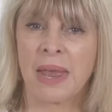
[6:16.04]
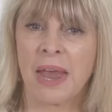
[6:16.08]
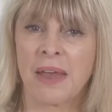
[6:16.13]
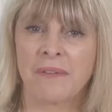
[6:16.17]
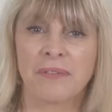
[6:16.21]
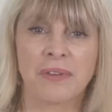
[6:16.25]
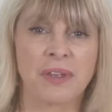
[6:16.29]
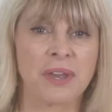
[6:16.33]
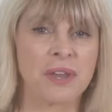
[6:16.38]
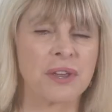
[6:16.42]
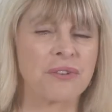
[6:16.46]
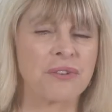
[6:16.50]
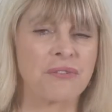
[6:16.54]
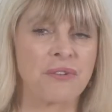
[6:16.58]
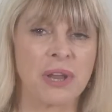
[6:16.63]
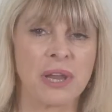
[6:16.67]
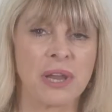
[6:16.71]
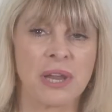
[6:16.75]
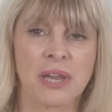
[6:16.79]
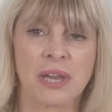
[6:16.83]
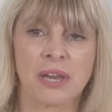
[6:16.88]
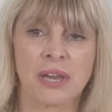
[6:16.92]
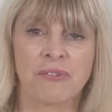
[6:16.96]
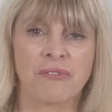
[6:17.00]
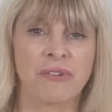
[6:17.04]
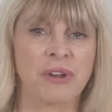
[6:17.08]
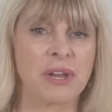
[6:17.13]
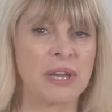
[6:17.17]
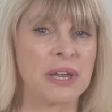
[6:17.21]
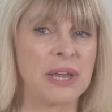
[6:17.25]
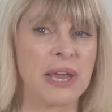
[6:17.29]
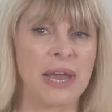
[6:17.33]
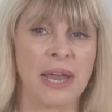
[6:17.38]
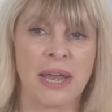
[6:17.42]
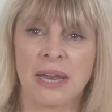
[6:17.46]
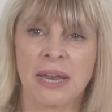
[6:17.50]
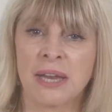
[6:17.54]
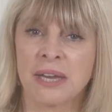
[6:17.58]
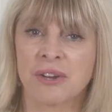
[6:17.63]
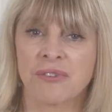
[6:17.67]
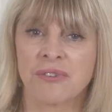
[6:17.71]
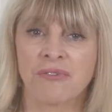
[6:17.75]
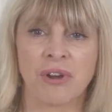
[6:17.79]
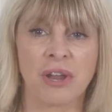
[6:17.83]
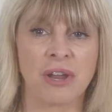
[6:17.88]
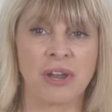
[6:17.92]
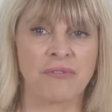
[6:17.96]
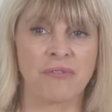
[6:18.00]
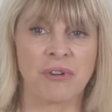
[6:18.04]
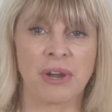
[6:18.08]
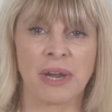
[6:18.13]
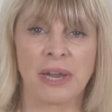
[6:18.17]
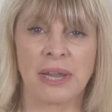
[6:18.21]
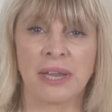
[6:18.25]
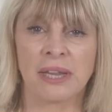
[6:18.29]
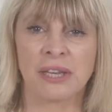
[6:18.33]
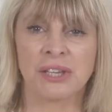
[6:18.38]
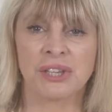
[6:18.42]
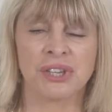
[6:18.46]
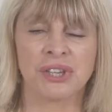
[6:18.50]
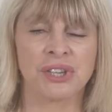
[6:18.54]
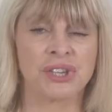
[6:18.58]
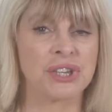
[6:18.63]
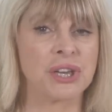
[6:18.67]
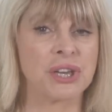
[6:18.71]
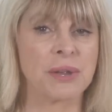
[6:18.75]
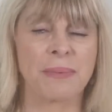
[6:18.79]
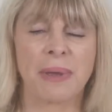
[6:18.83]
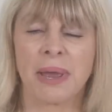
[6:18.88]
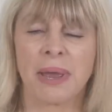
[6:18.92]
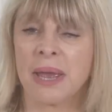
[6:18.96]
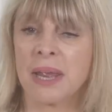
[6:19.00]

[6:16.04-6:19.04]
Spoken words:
having a great career and a great relationship